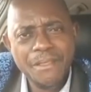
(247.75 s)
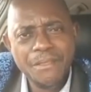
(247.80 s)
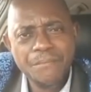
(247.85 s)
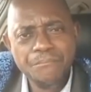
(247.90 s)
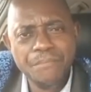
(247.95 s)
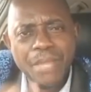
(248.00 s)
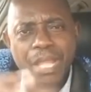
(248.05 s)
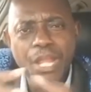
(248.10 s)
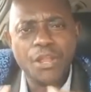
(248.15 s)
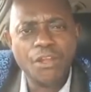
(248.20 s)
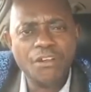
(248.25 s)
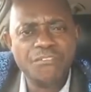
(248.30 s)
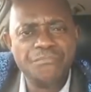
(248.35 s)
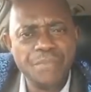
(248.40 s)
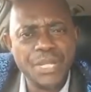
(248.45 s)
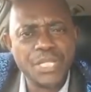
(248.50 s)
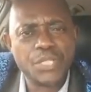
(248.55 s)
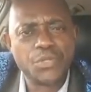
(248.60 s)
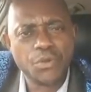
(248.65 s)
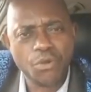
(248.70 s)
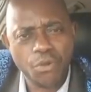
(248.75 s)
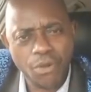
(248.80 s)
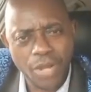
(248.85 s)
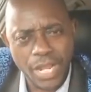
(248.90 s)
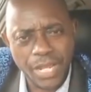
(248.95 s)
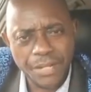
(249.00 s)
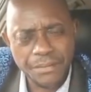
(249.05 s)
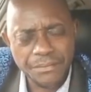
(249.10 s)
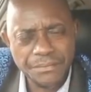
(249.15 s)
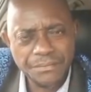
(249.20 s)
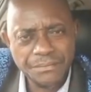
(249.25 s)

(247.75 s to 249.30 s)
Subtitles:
make government runner,